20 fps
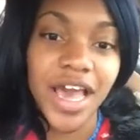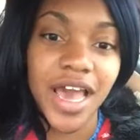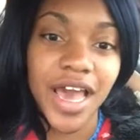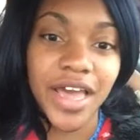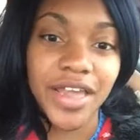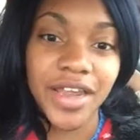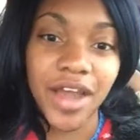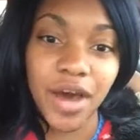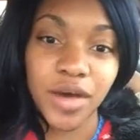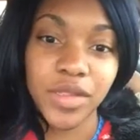
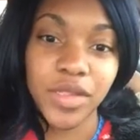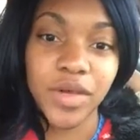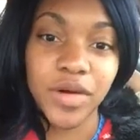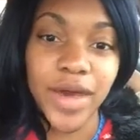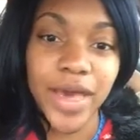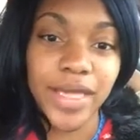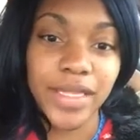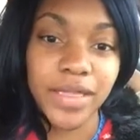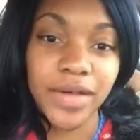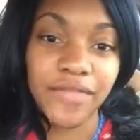And also
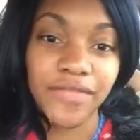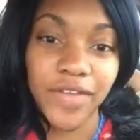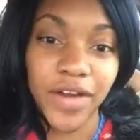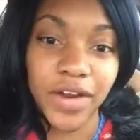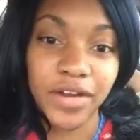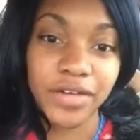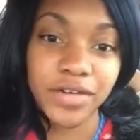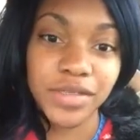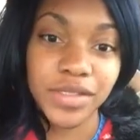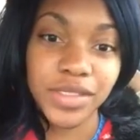as a
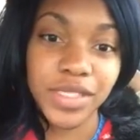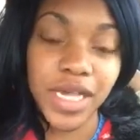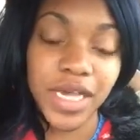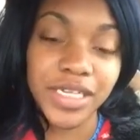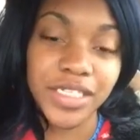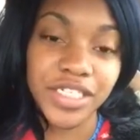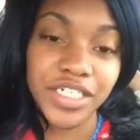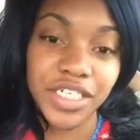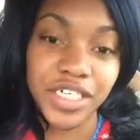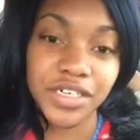first
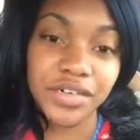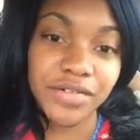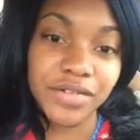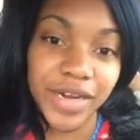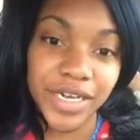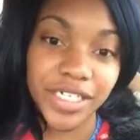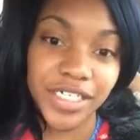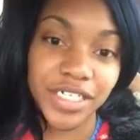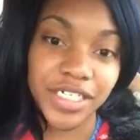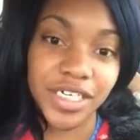
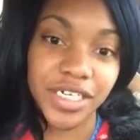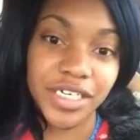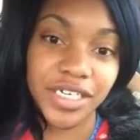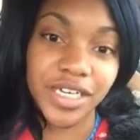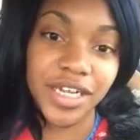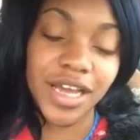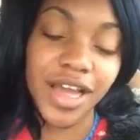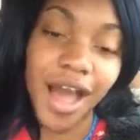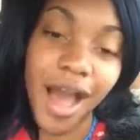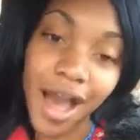
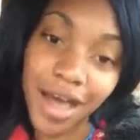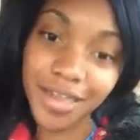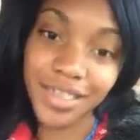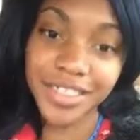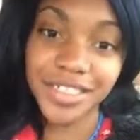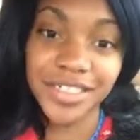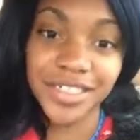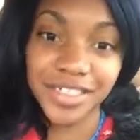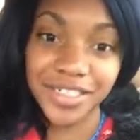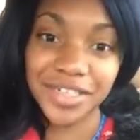generation
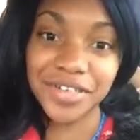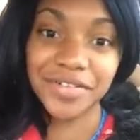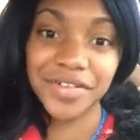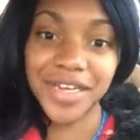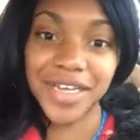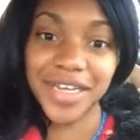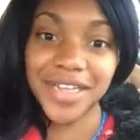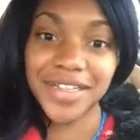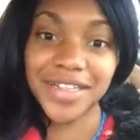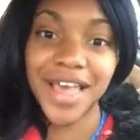college
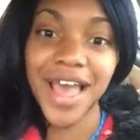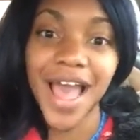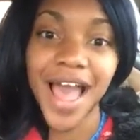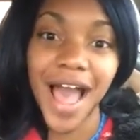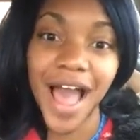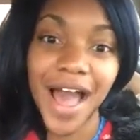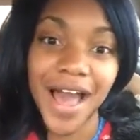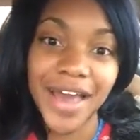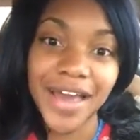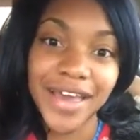student,
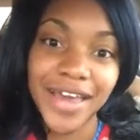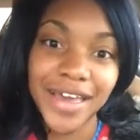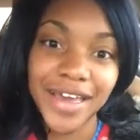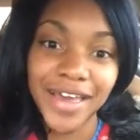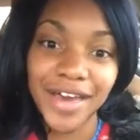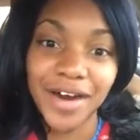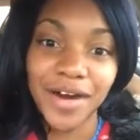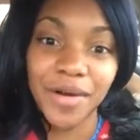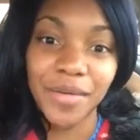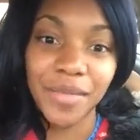I
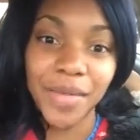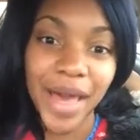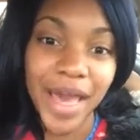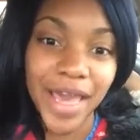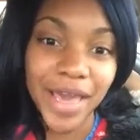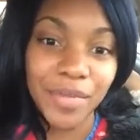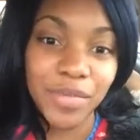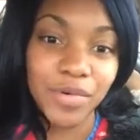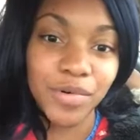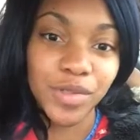am
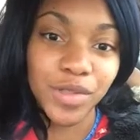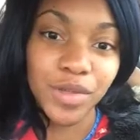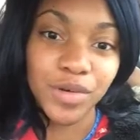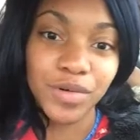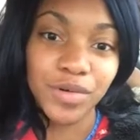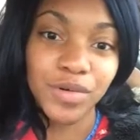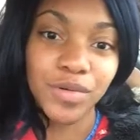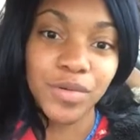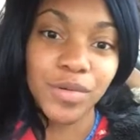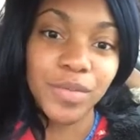able
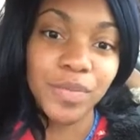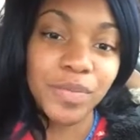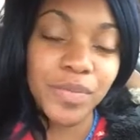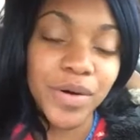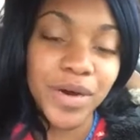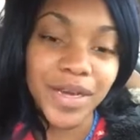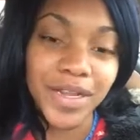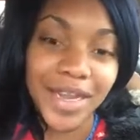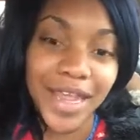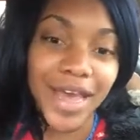to
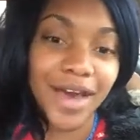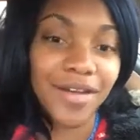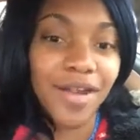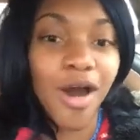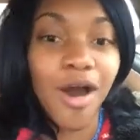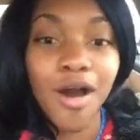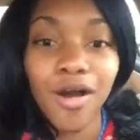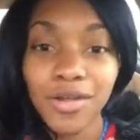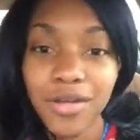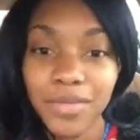put down
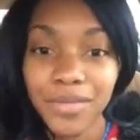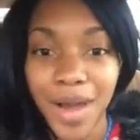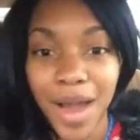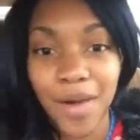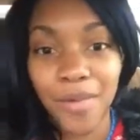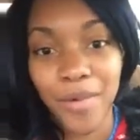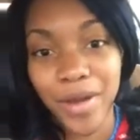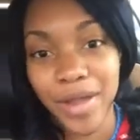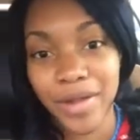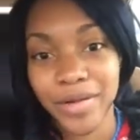all of
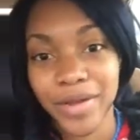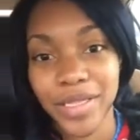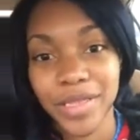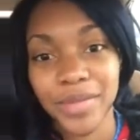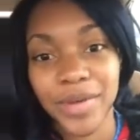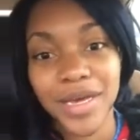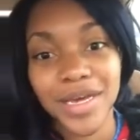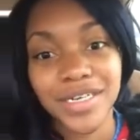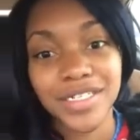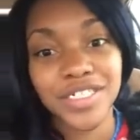my worries
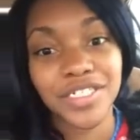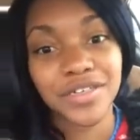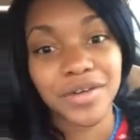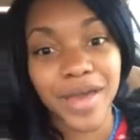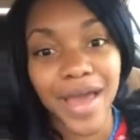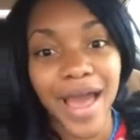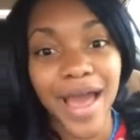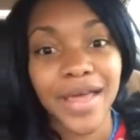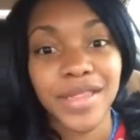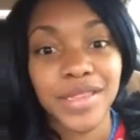because you
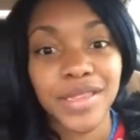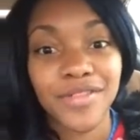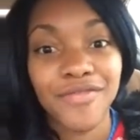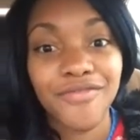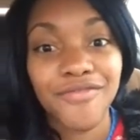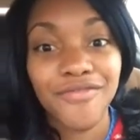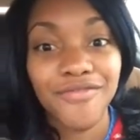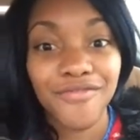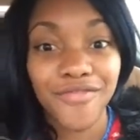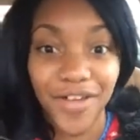guys
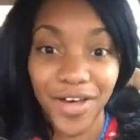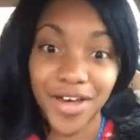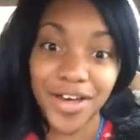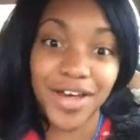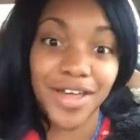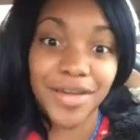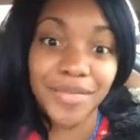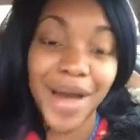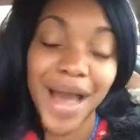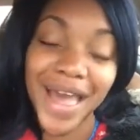
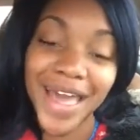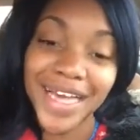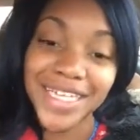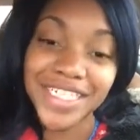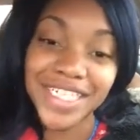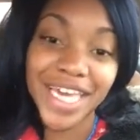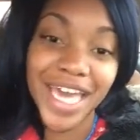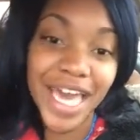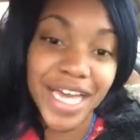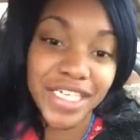fund my
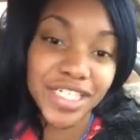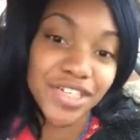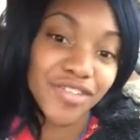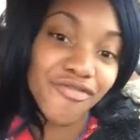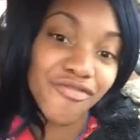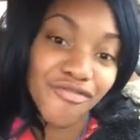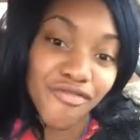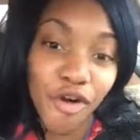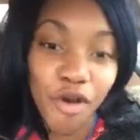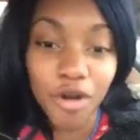
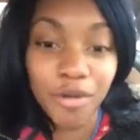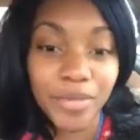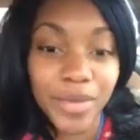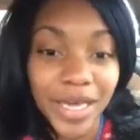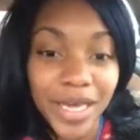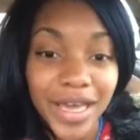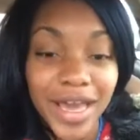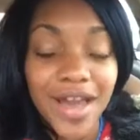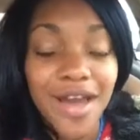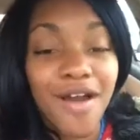education for
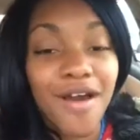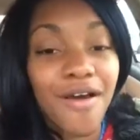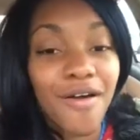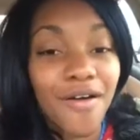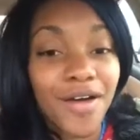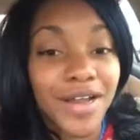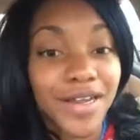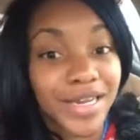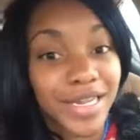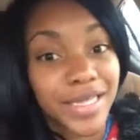me,
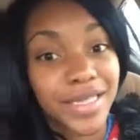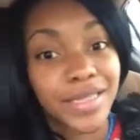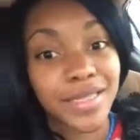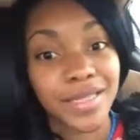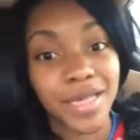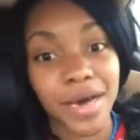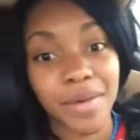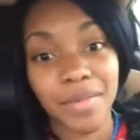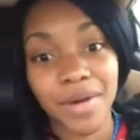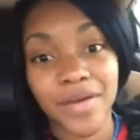or at
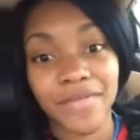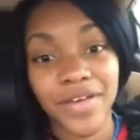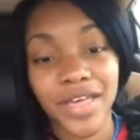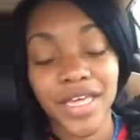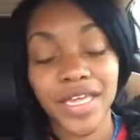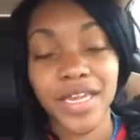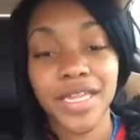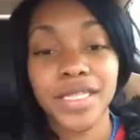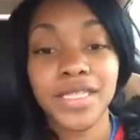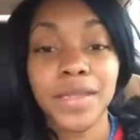least some of
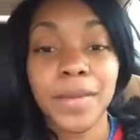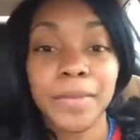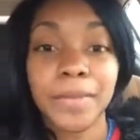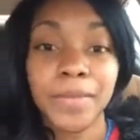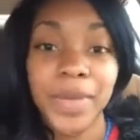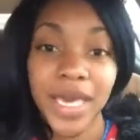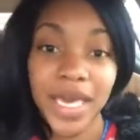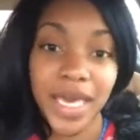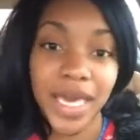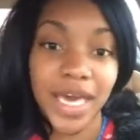it. And it's a
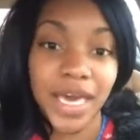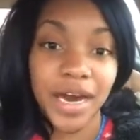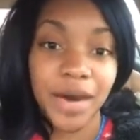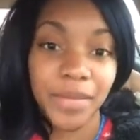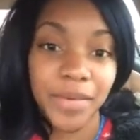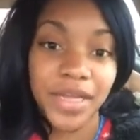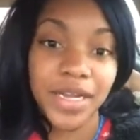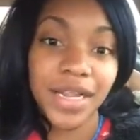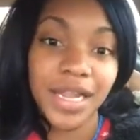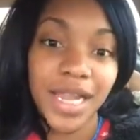big
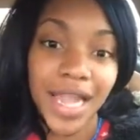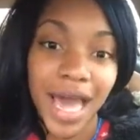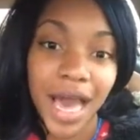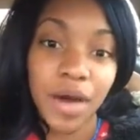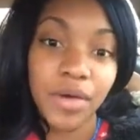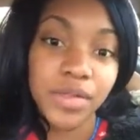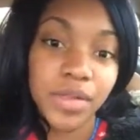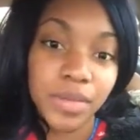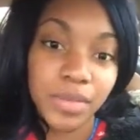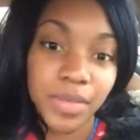help. It
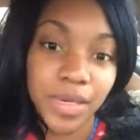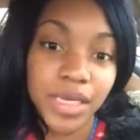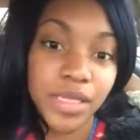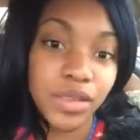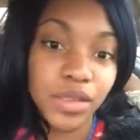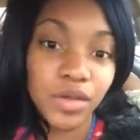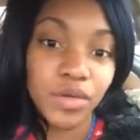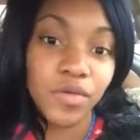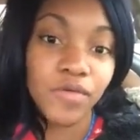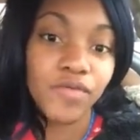allows
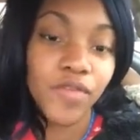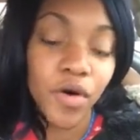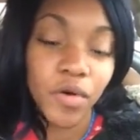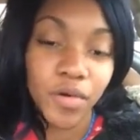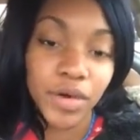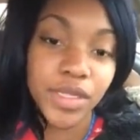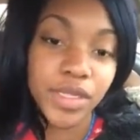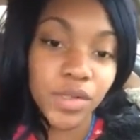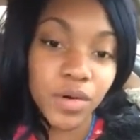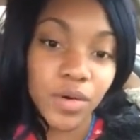me to
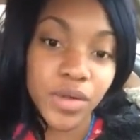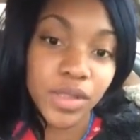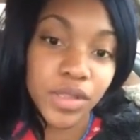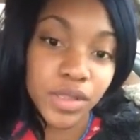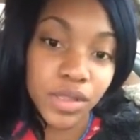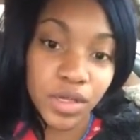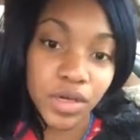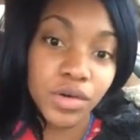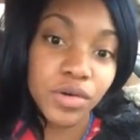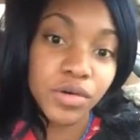focus on
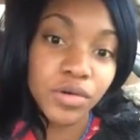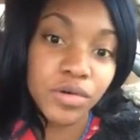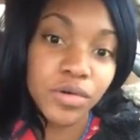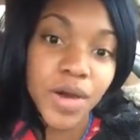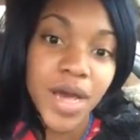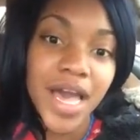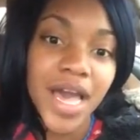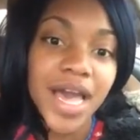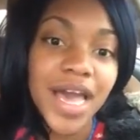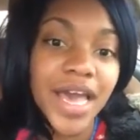
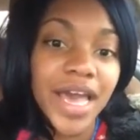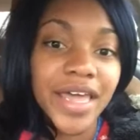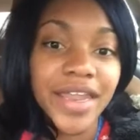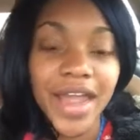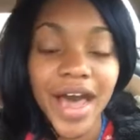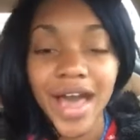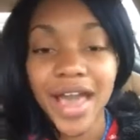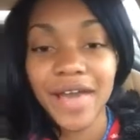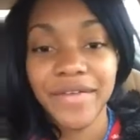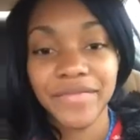school
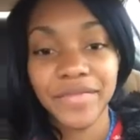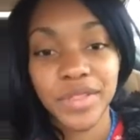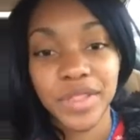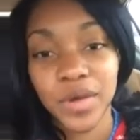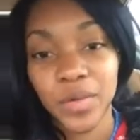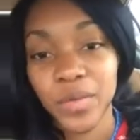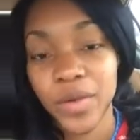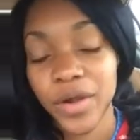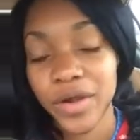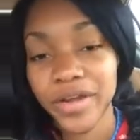and not having
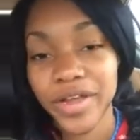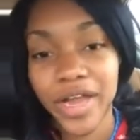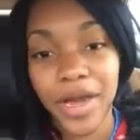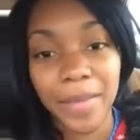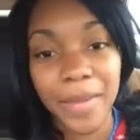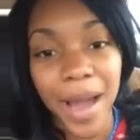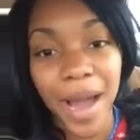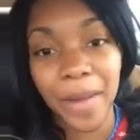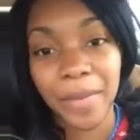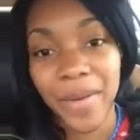to worry
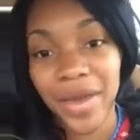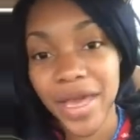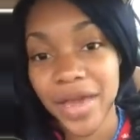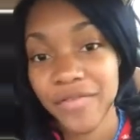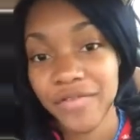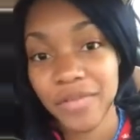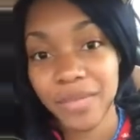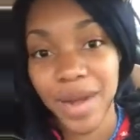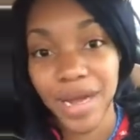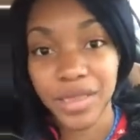about
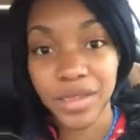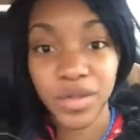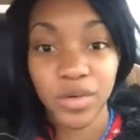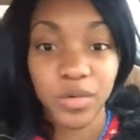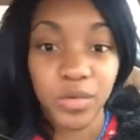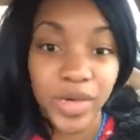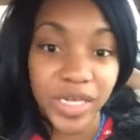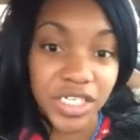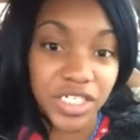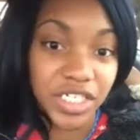paying for my
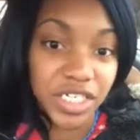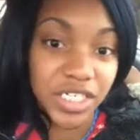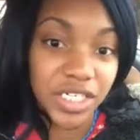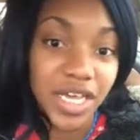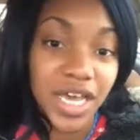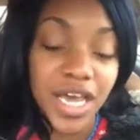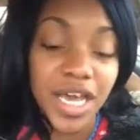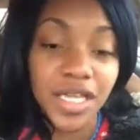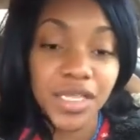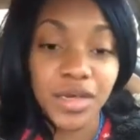
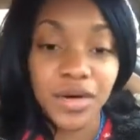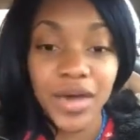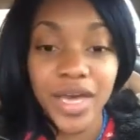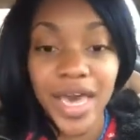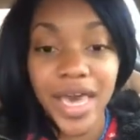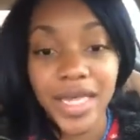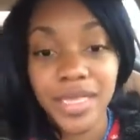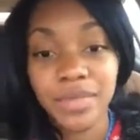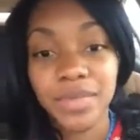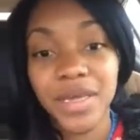tuition. So
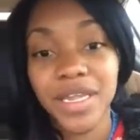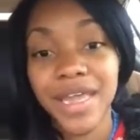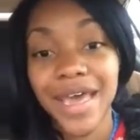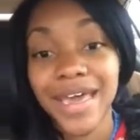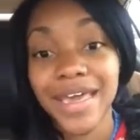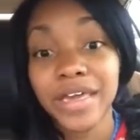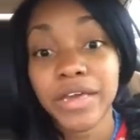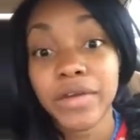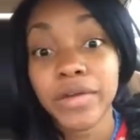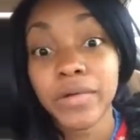it has been
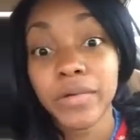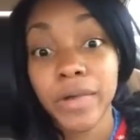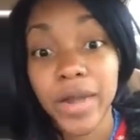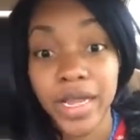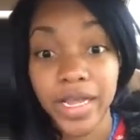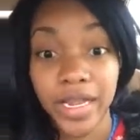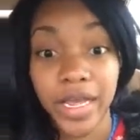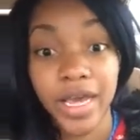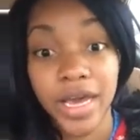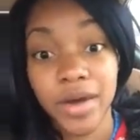a
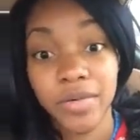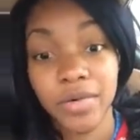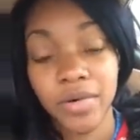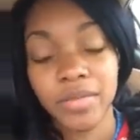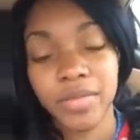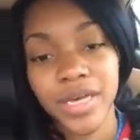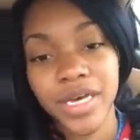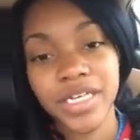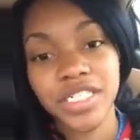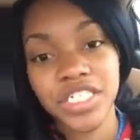great help
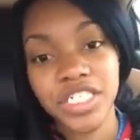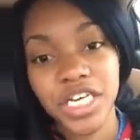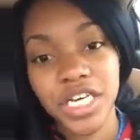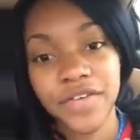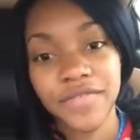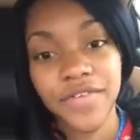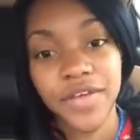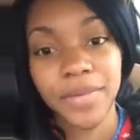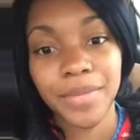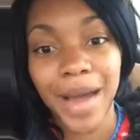with me
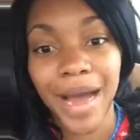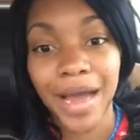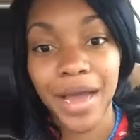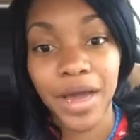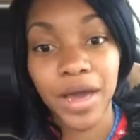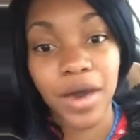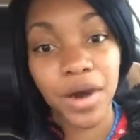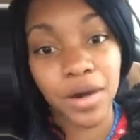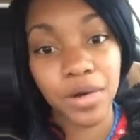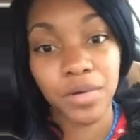achieving my
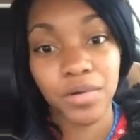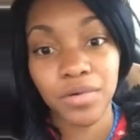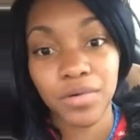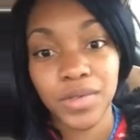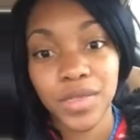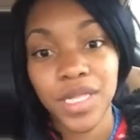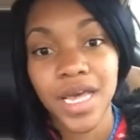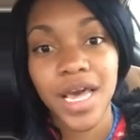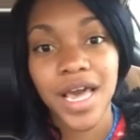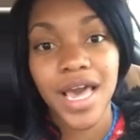
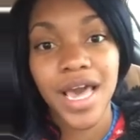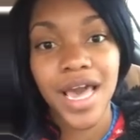goals.